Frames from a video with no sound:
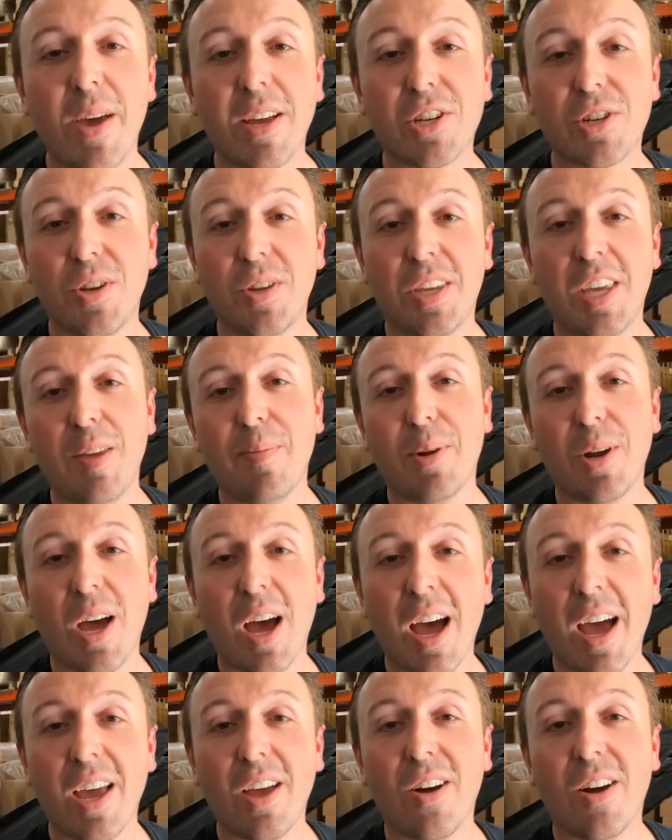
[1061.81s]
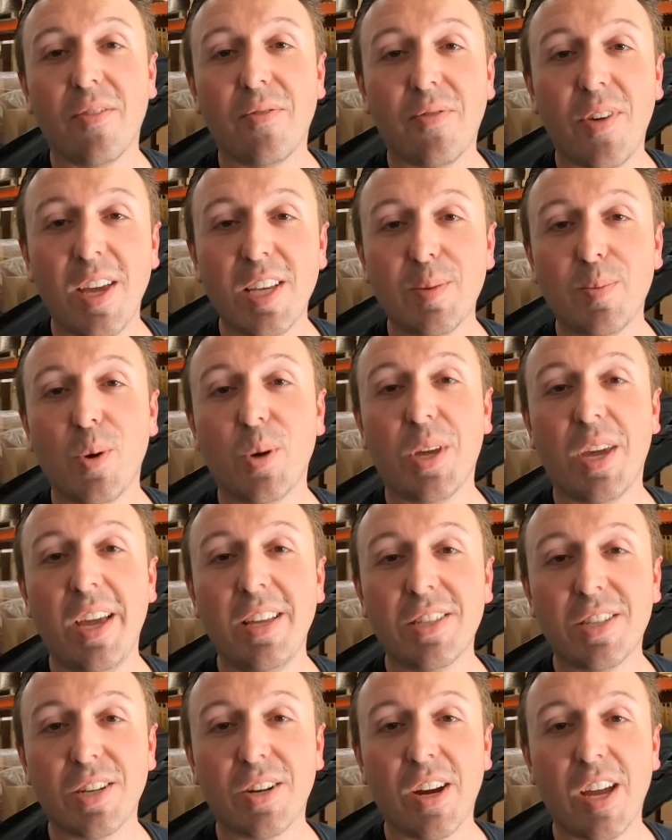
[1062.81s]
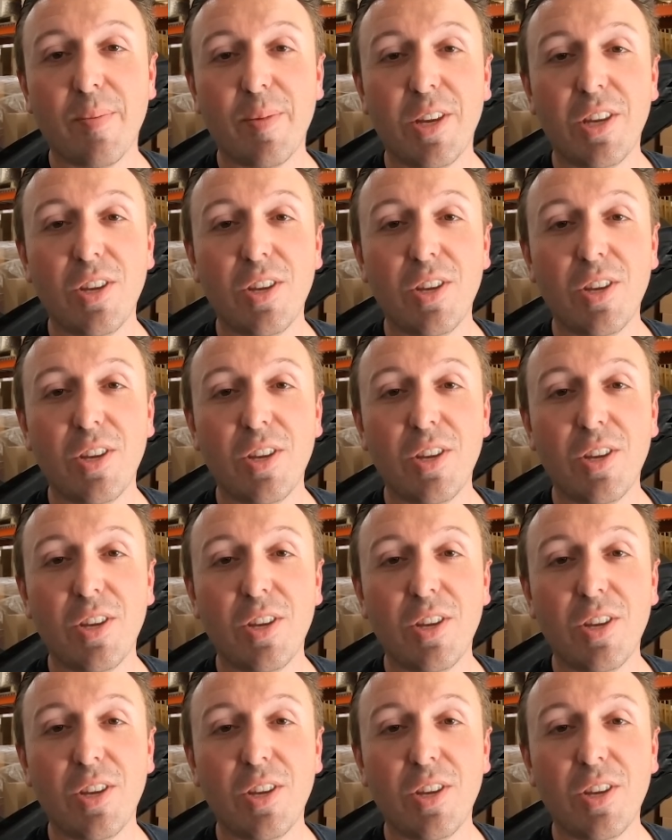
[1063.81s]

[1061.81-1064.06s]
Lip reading: Make sure you keep an eye on Facebook, Instagram,